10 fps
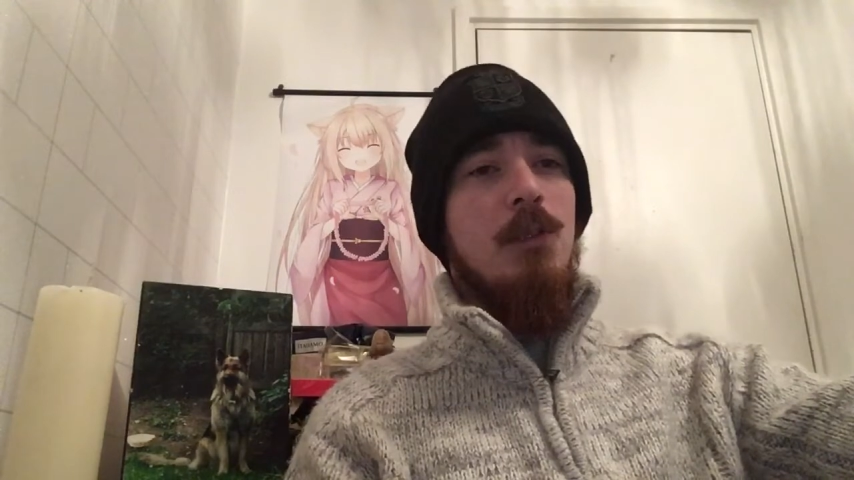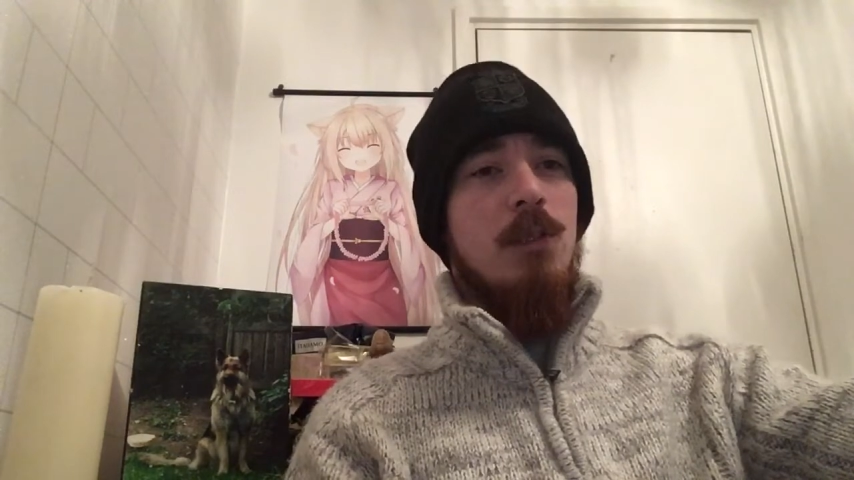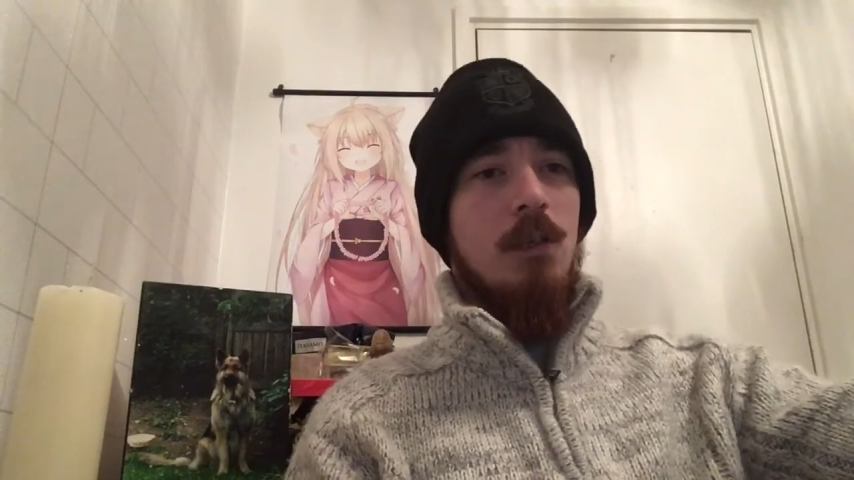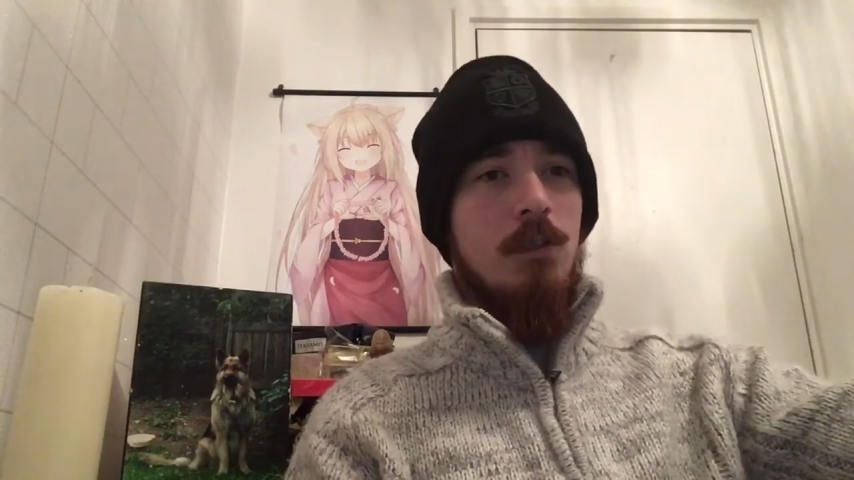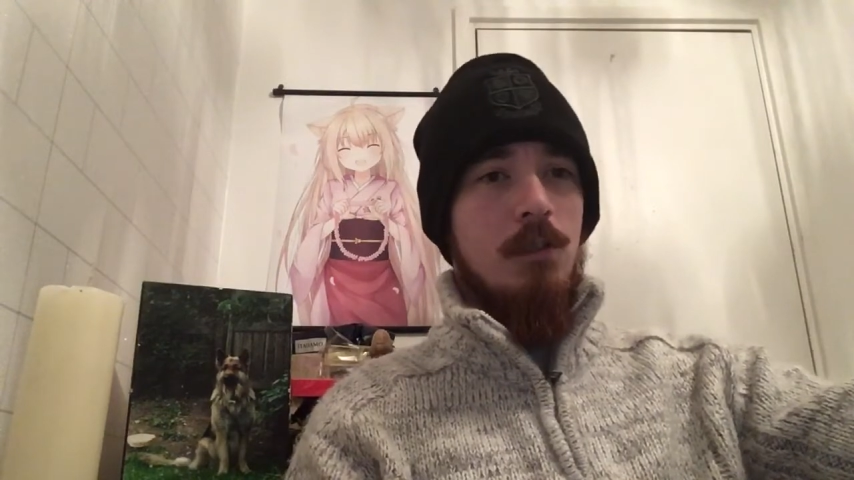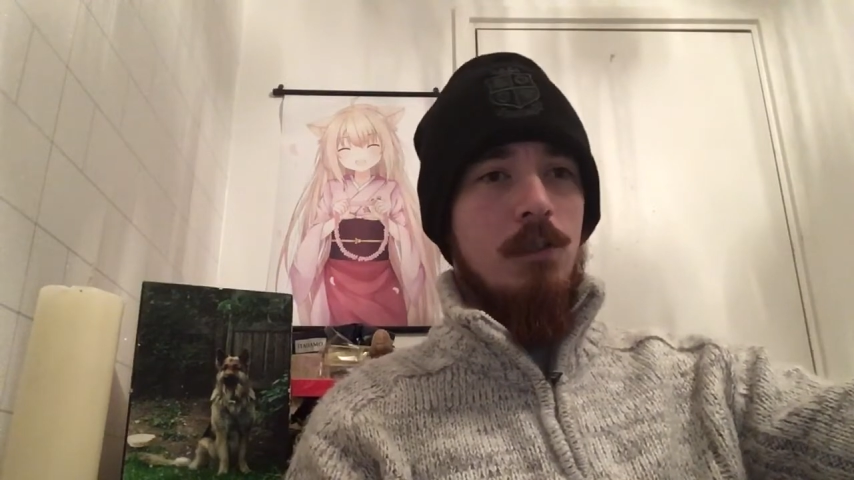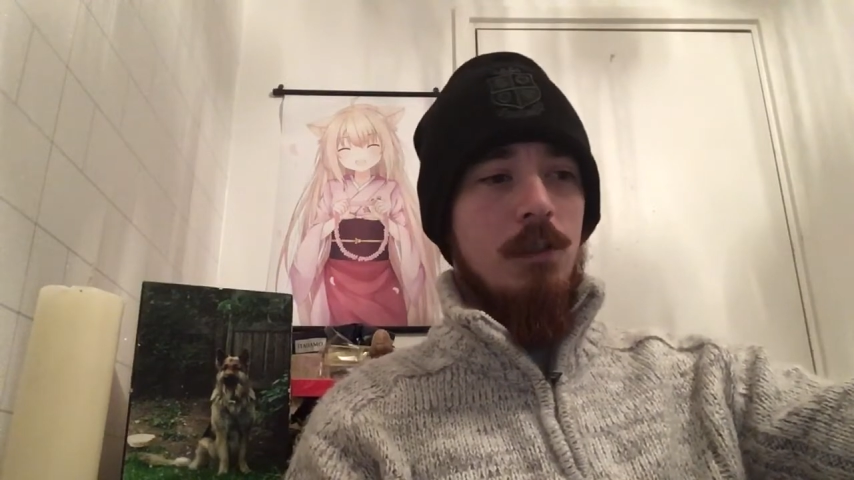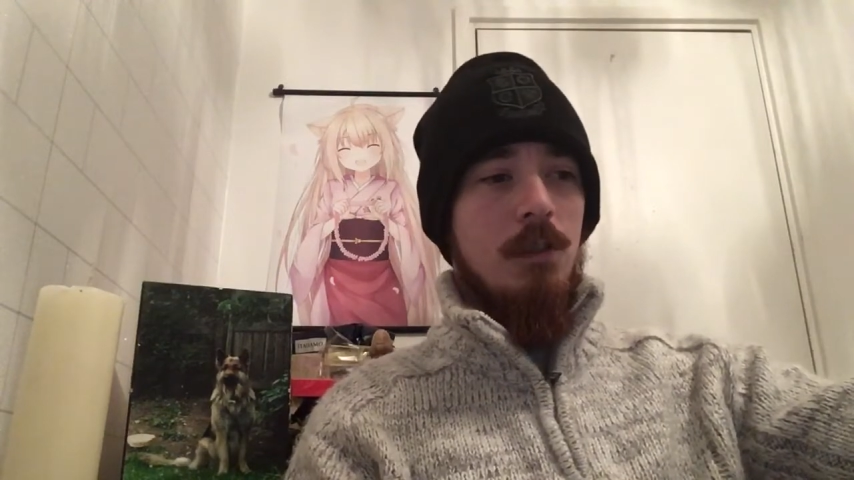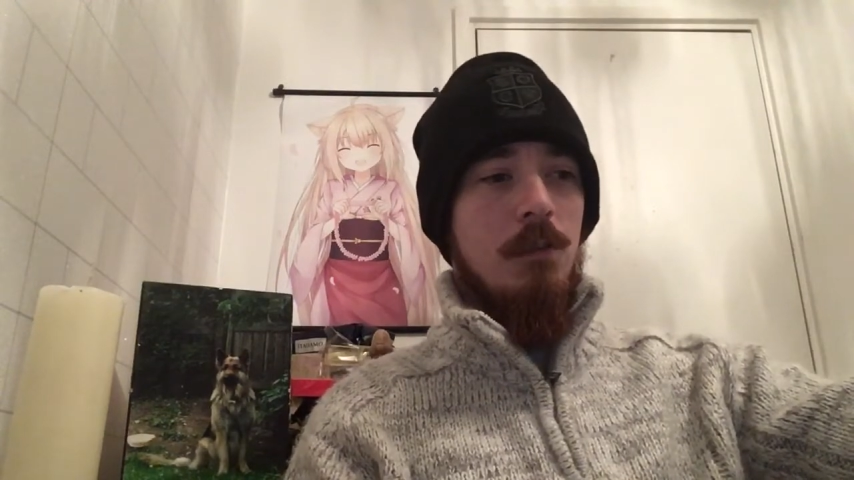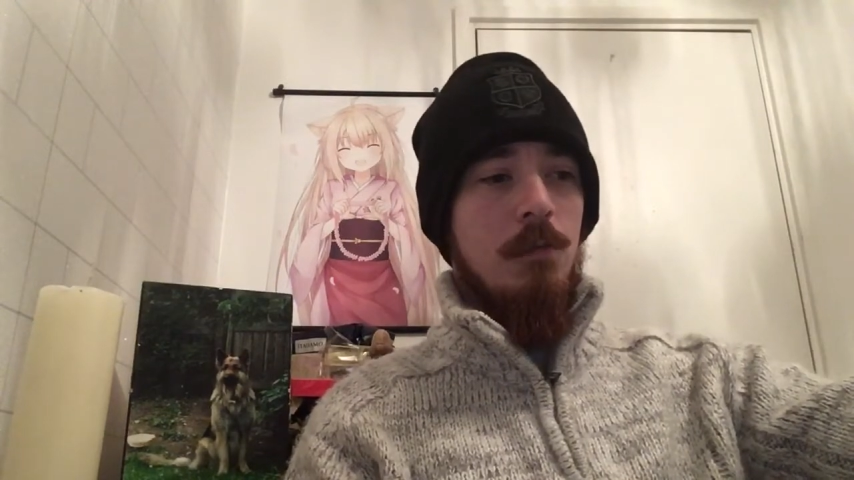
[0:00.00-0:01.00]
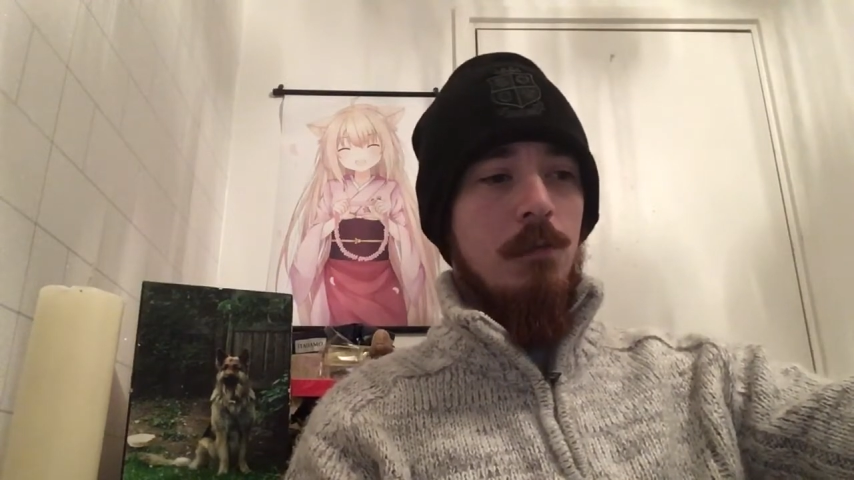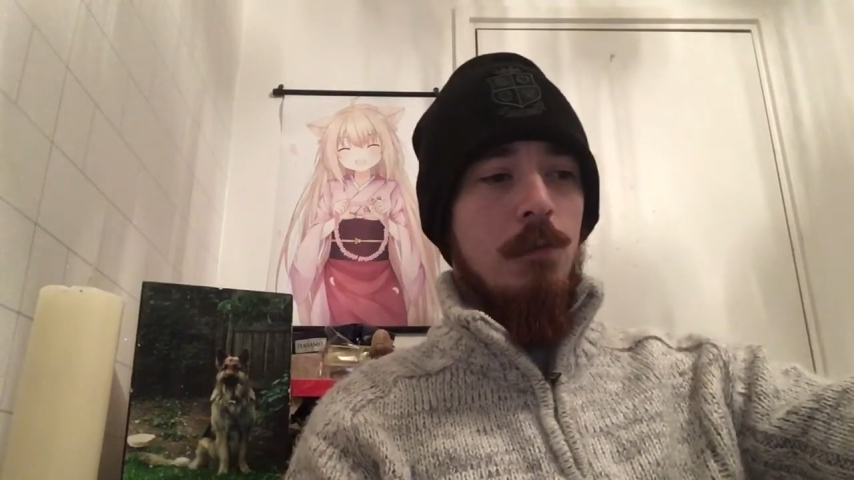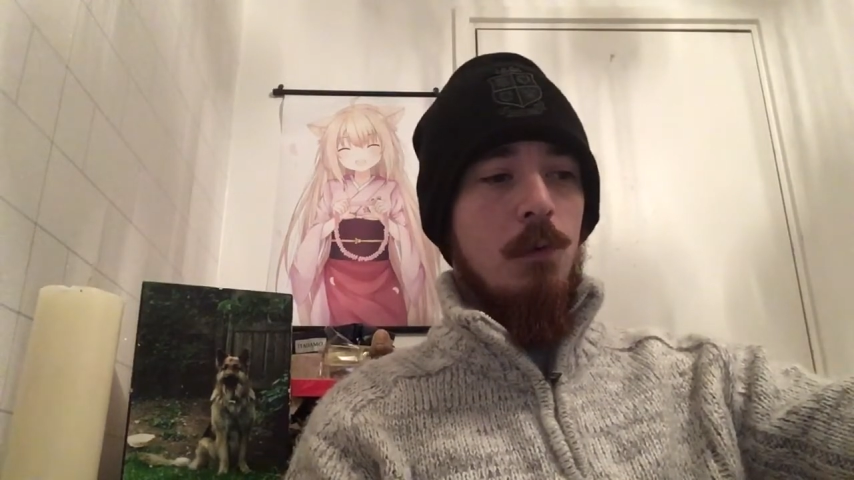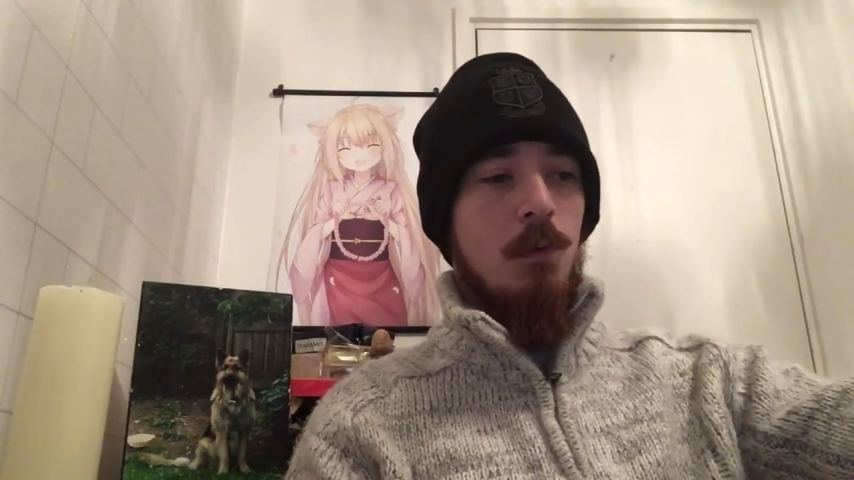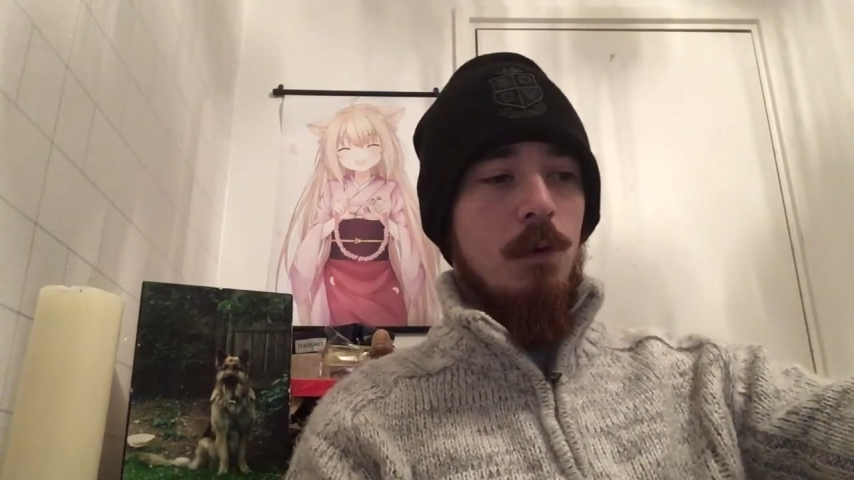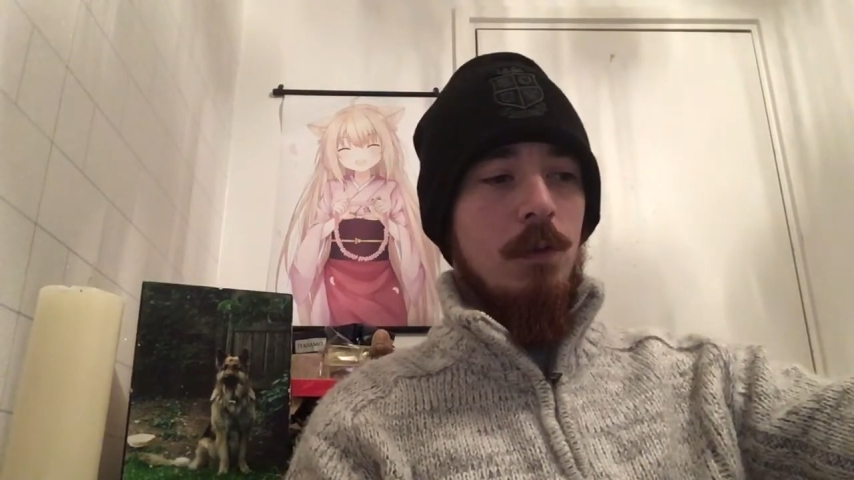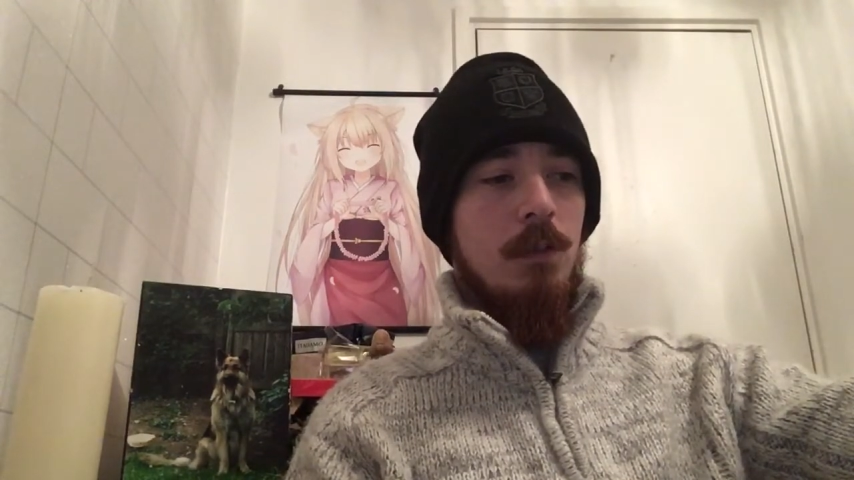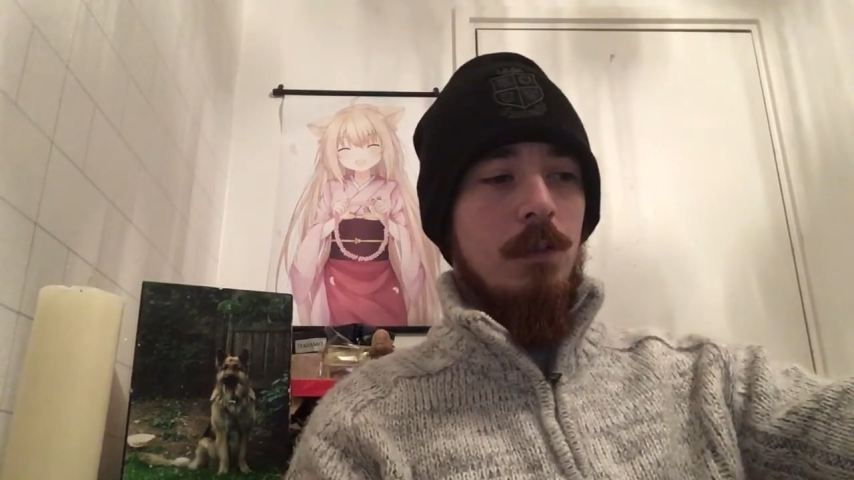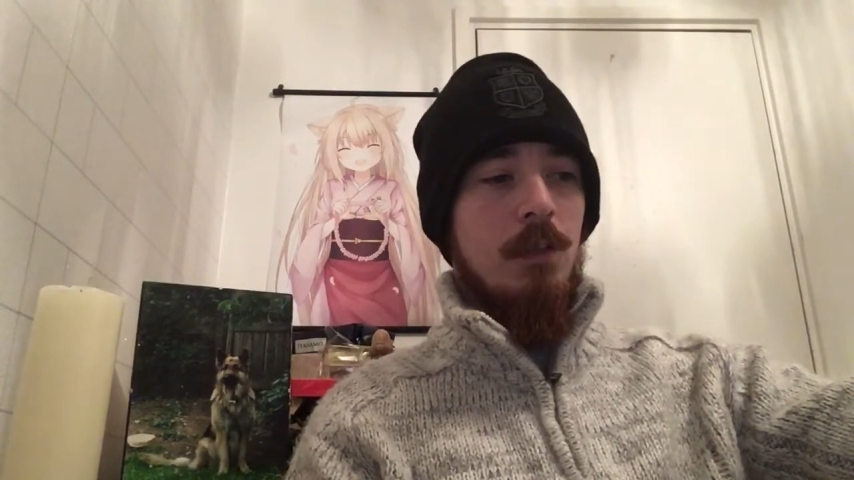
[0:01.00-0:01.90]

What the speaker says: judged for